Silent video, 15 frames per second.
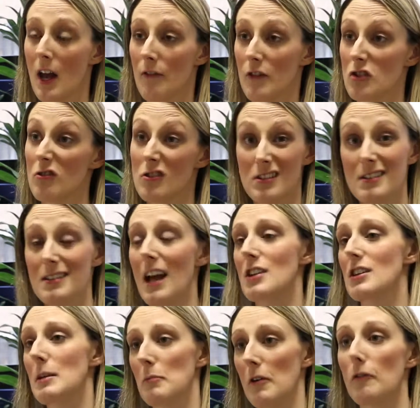The trust is
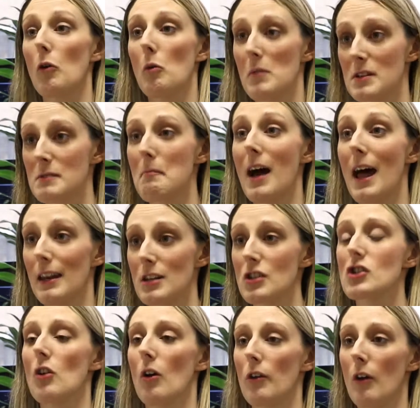actually performance
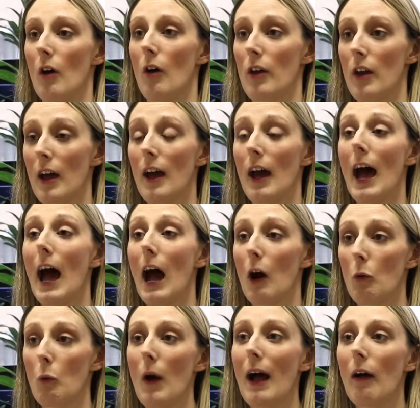managed on
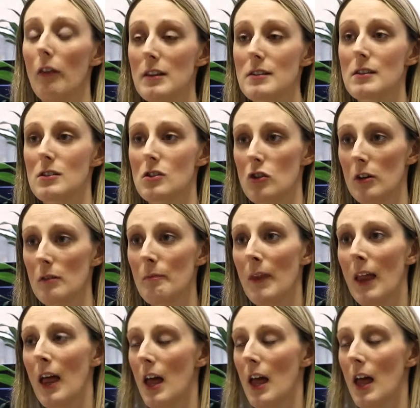how well this is done.